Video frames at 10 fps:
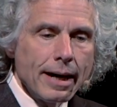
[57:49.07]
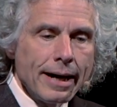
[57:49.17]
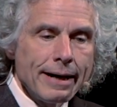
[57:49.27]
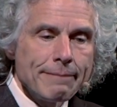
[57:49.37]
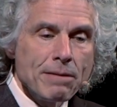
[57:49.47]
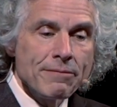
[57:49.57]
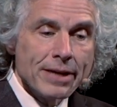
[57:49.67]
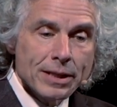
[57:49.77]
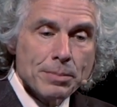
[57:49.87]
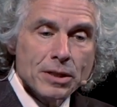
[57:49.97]

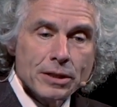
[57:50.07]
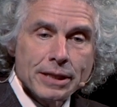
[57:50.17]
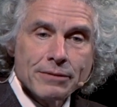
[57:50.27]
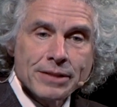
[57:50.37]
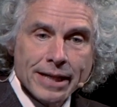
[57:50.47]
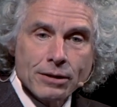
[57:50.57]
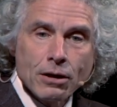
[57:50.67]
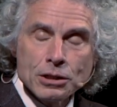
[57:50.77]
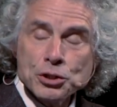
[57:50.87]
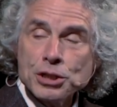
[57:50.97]
availability of
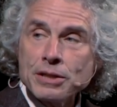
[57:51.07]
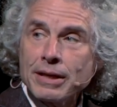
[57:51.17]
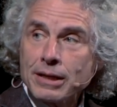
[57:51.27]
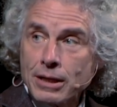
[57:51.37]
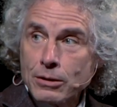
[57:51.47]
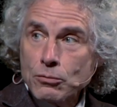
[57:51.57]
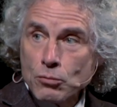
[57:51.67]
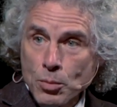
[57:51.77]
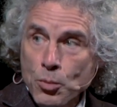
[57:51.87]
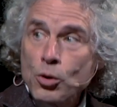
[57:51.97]
technology that can
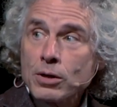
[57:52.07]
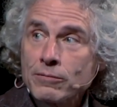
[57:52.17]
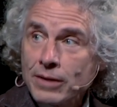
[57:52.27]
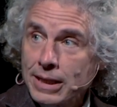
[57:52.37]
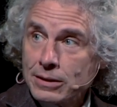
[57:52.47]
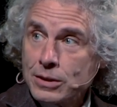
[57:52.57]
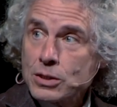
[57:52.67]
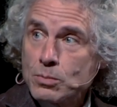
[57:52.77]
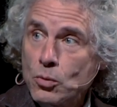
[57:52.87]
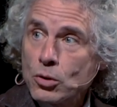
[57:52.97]
report
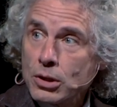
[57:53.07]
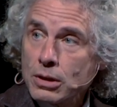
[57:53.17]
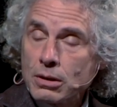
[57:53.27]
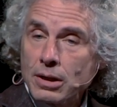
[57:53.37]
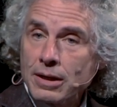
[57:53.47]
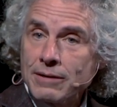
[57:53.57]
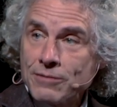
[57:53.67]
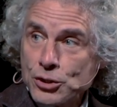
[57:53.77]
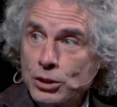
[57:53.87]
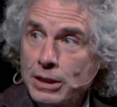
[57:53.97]
violence more
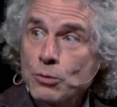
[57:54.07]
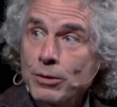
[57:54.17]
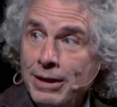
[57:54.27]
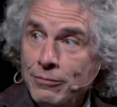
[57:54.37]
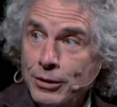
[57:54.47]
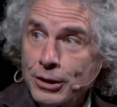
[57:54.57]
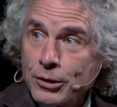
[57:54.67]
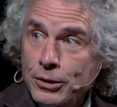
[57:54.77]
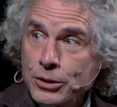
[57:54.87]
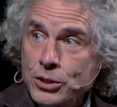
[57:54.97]
efficiently wherever it
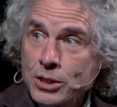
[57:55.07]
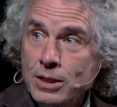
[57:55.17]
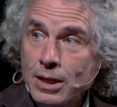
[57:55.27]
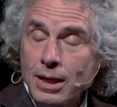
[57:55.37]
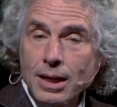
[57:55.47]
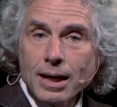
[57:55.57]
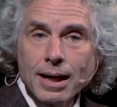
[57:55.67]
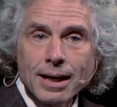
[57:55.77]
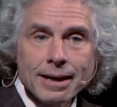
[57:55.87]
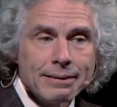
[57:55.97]
occurs.
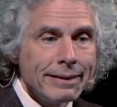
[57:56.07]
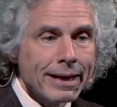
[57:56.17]
Mm-hmm.